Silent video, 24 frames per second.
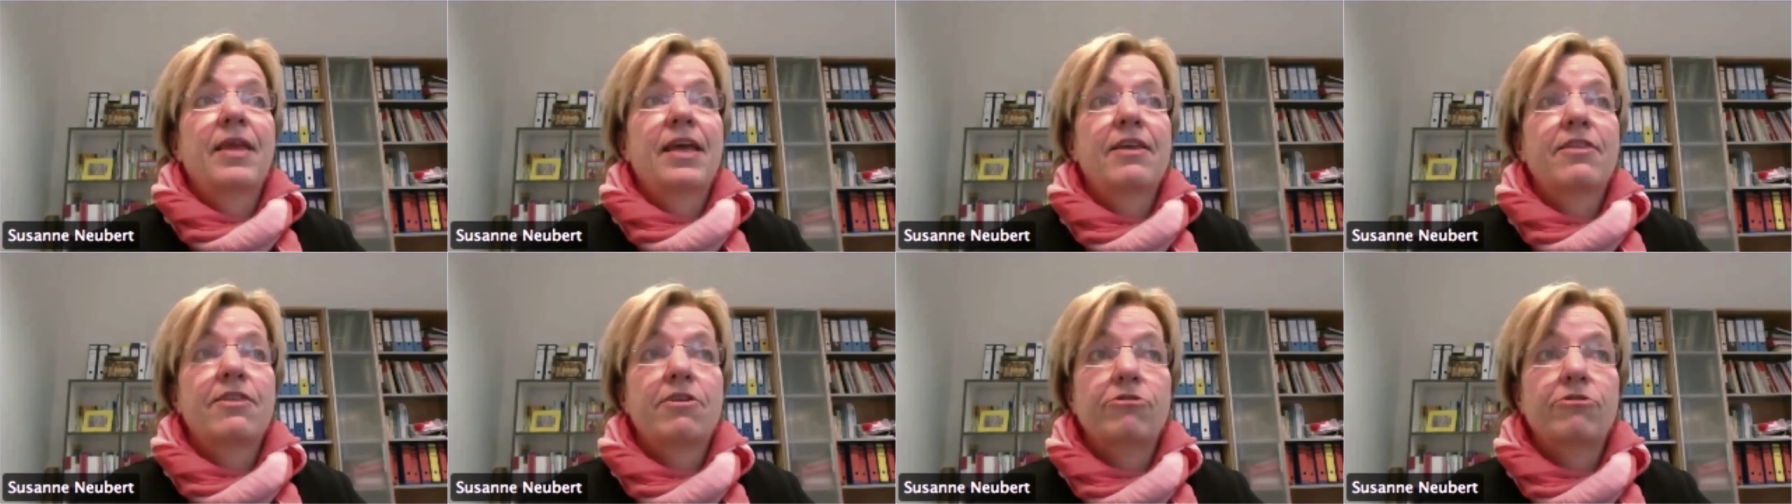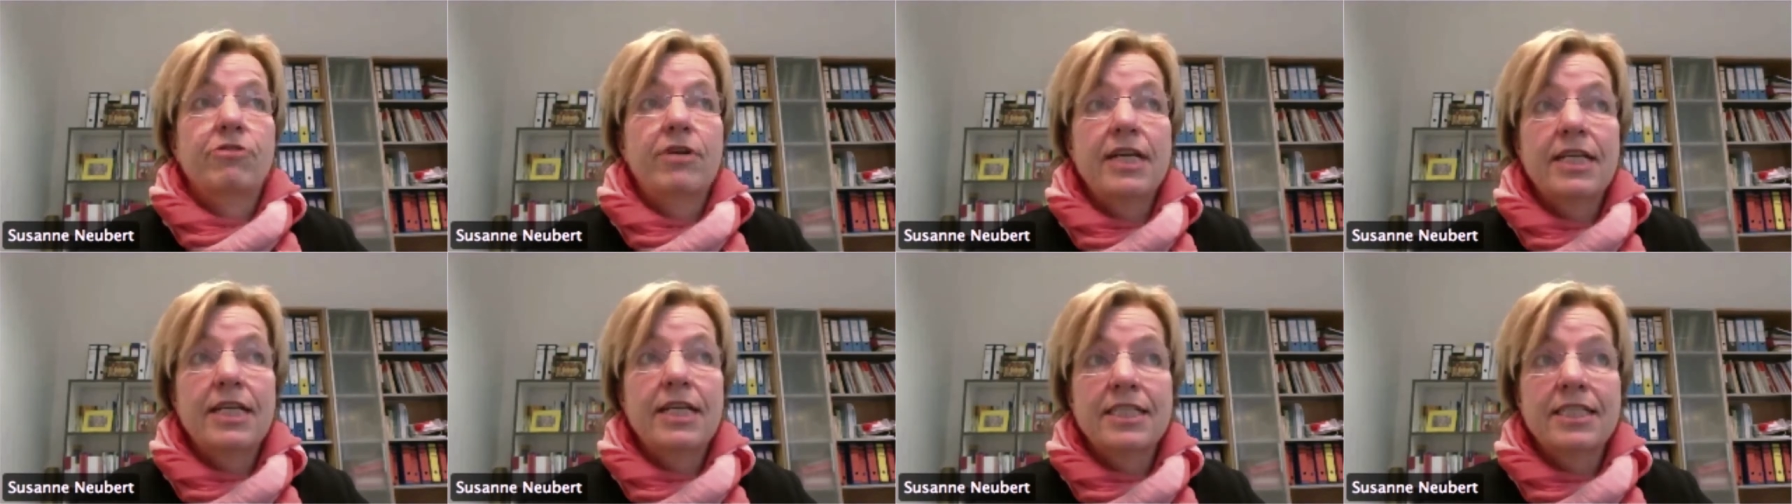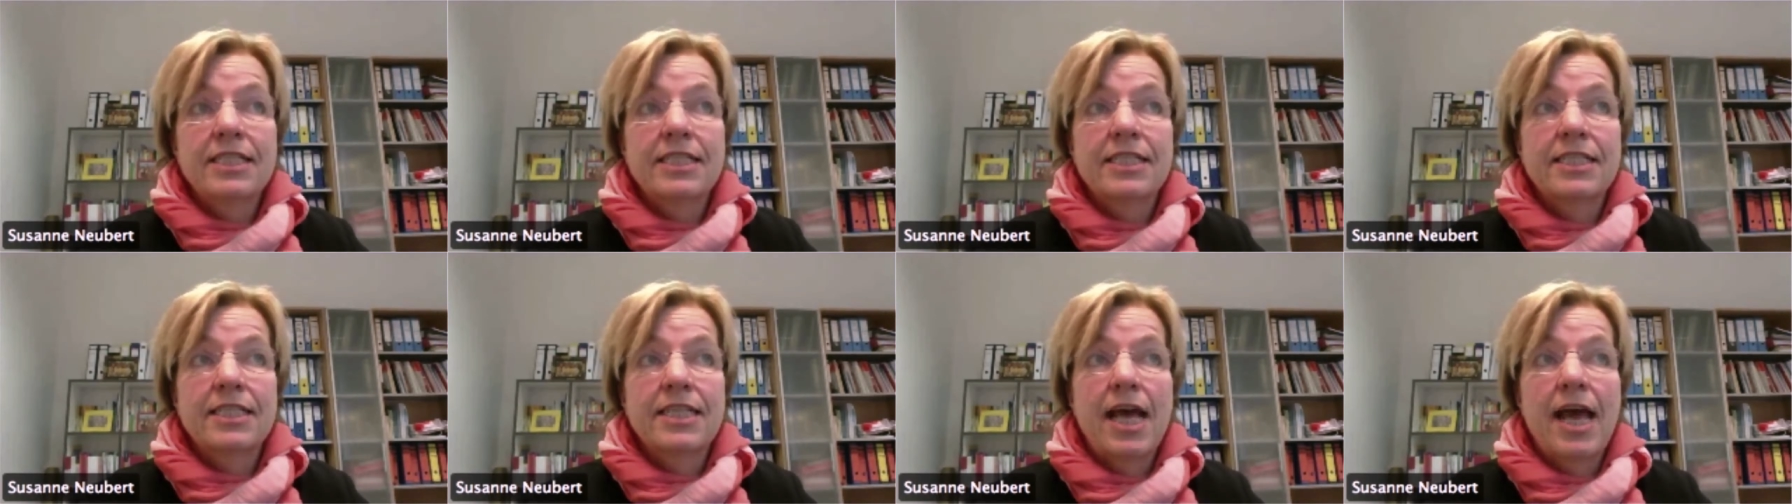the
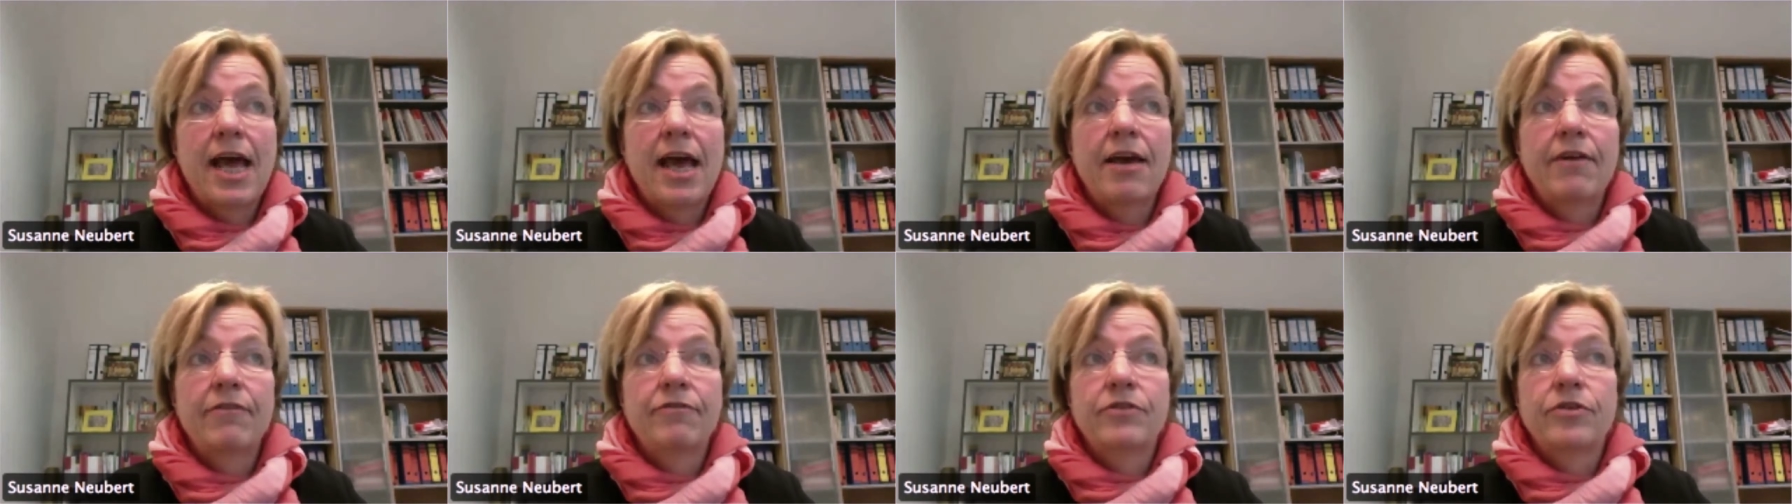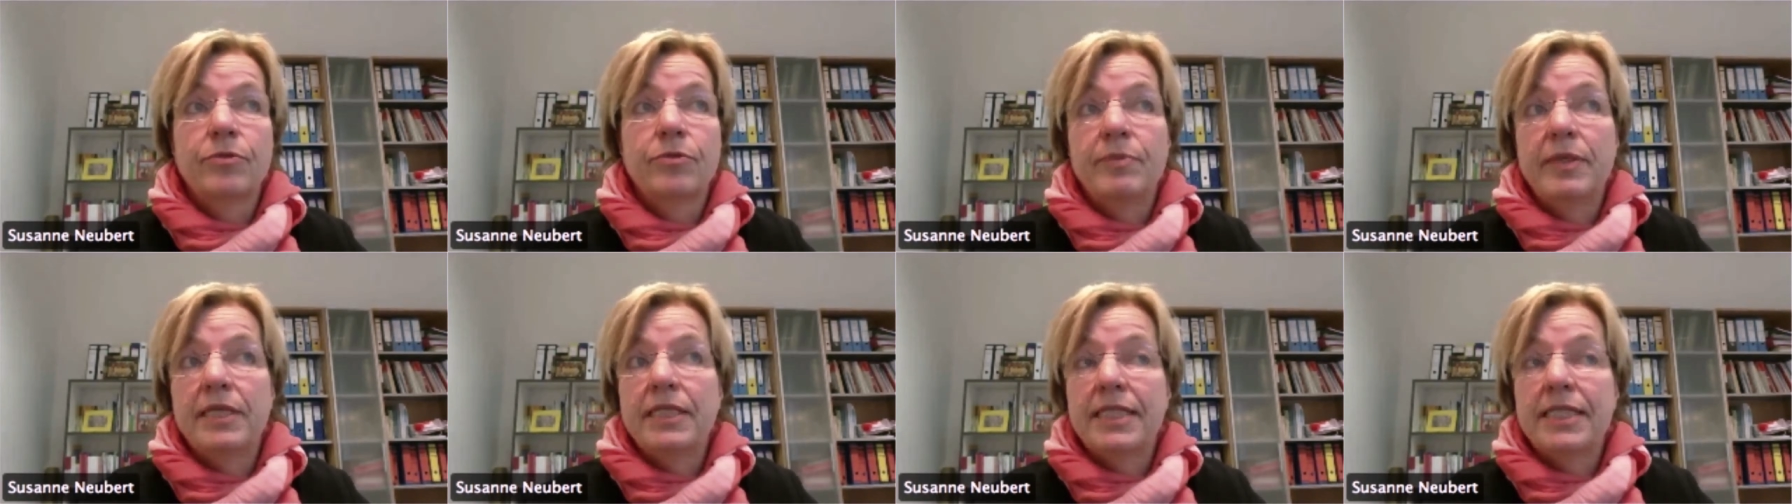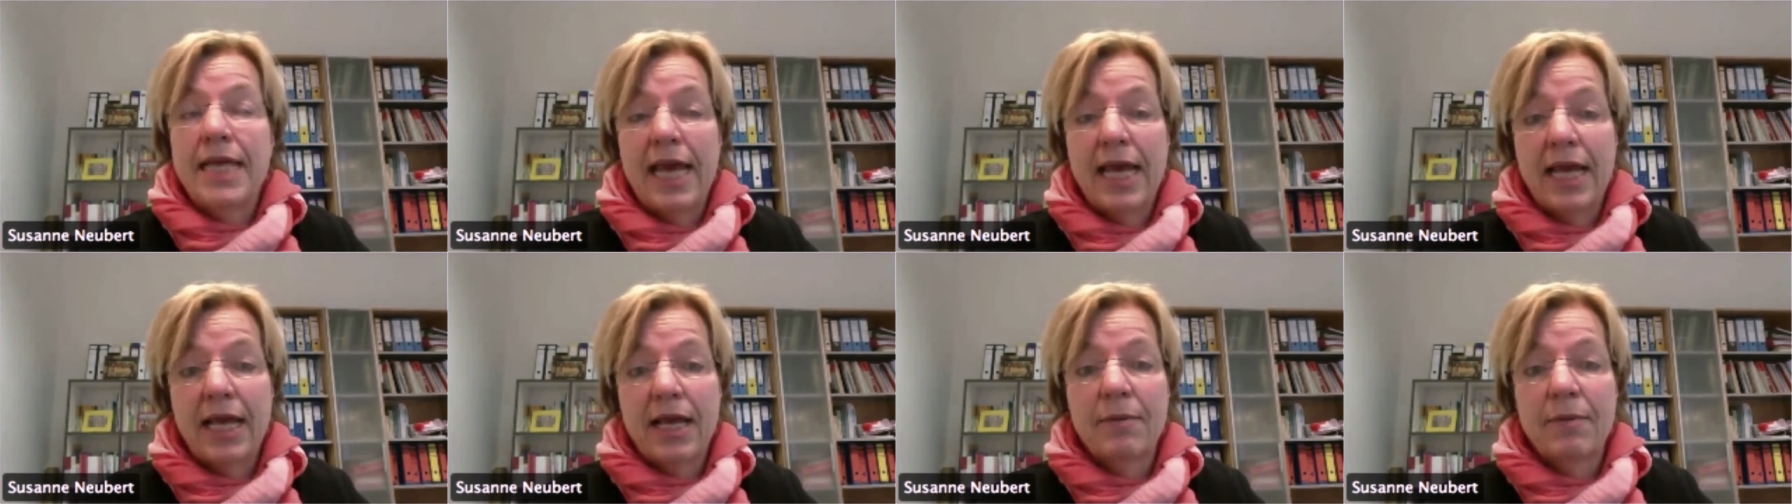risks have to be
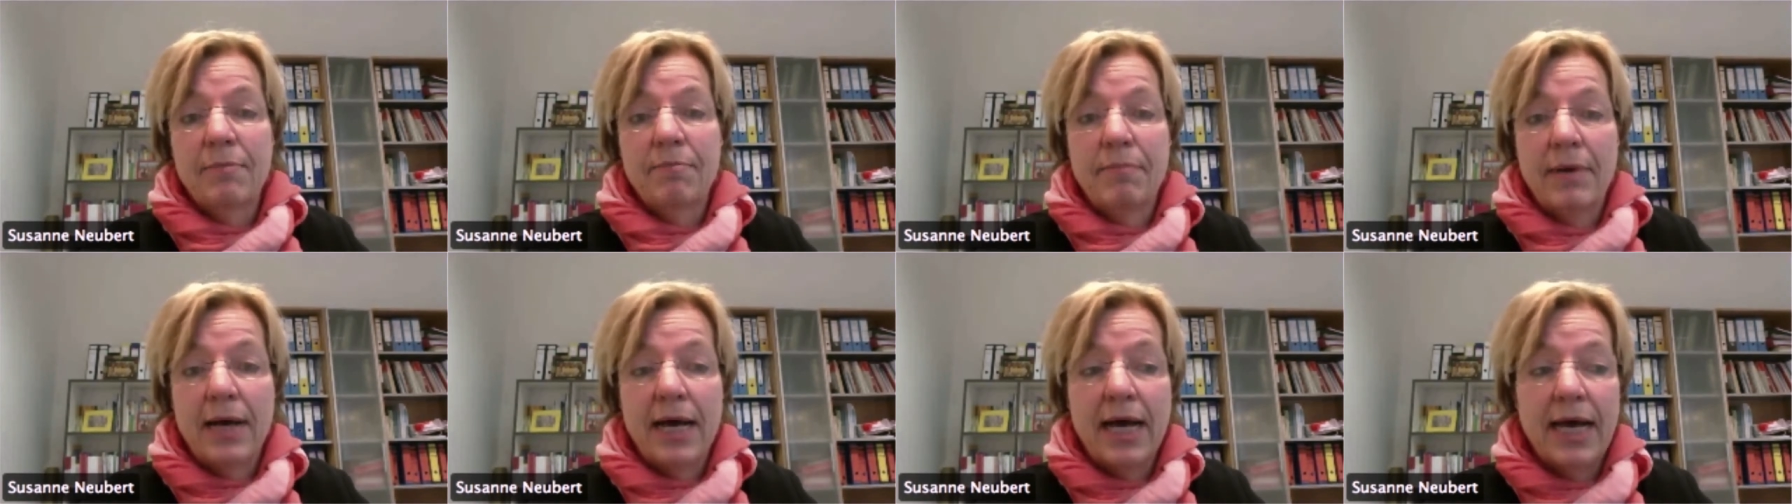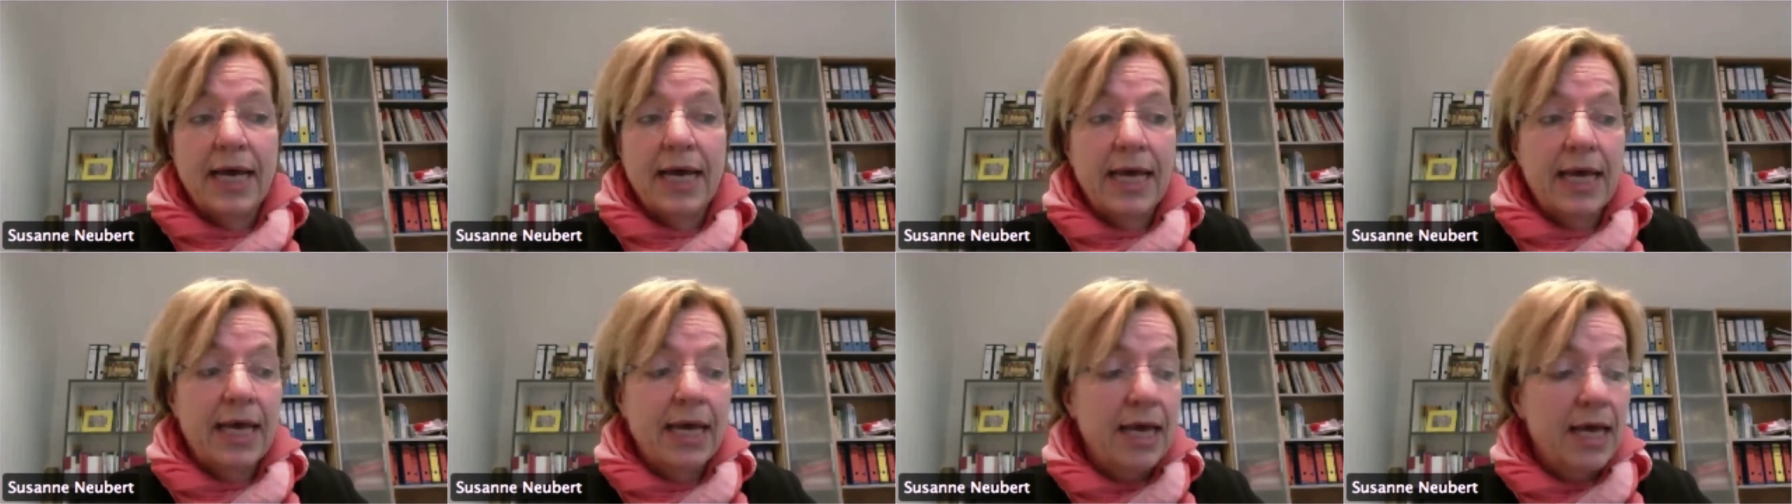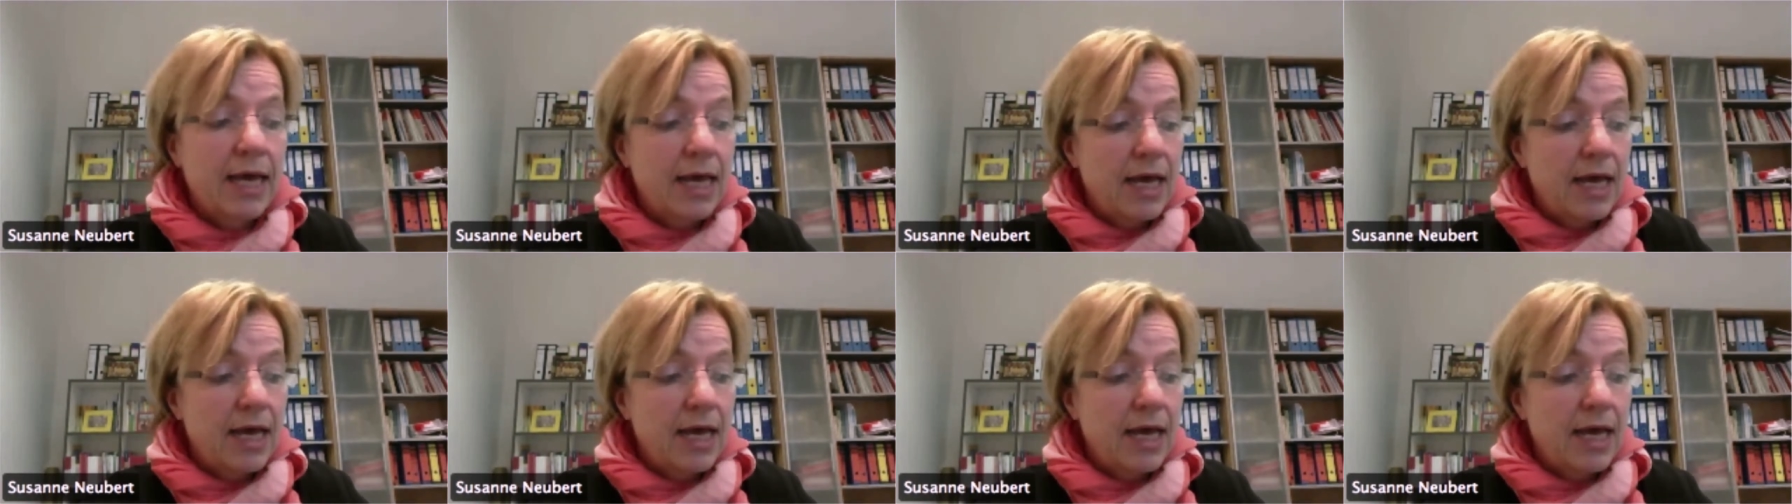taken by,